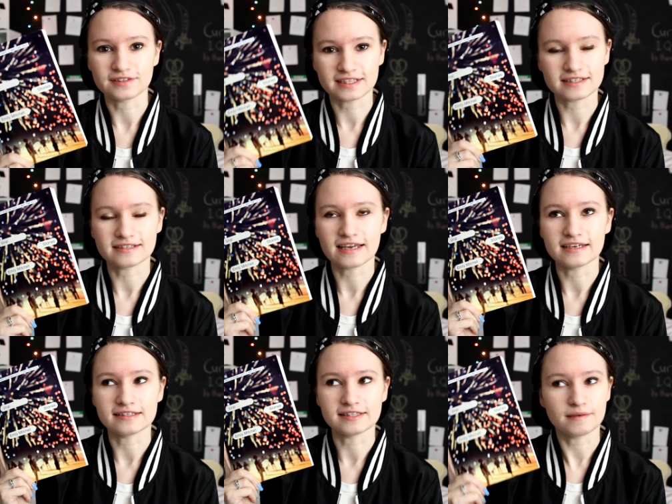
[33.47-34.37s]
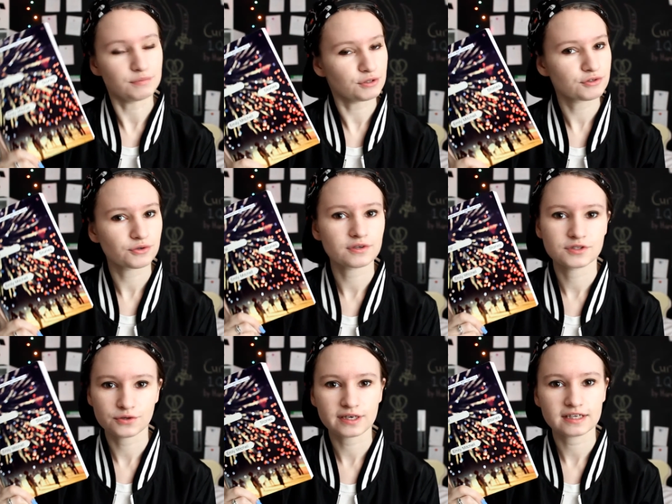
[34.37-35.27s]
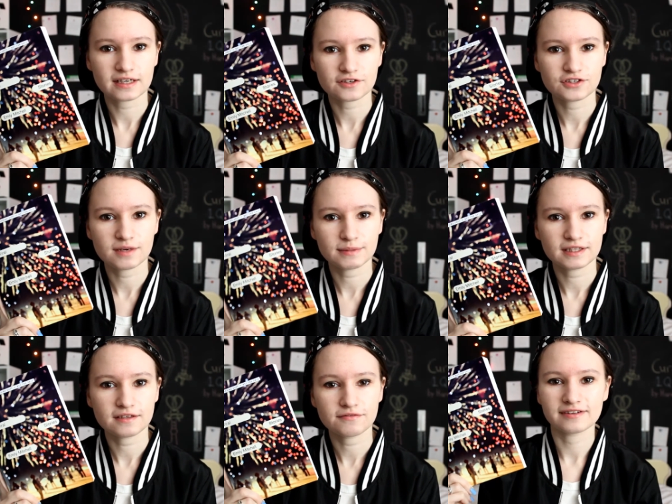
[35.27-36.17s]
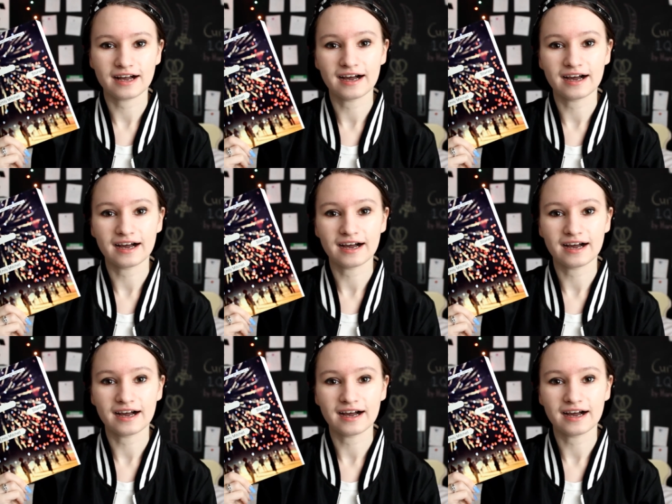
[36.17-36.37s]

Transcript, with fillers: This is a debut short story collection, I believe.